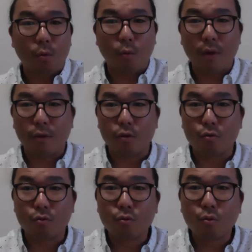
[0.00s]
whether you
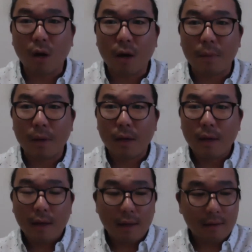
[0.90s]
grew up
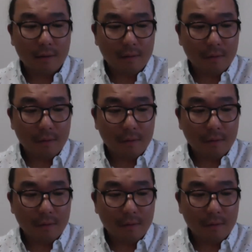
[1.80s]
in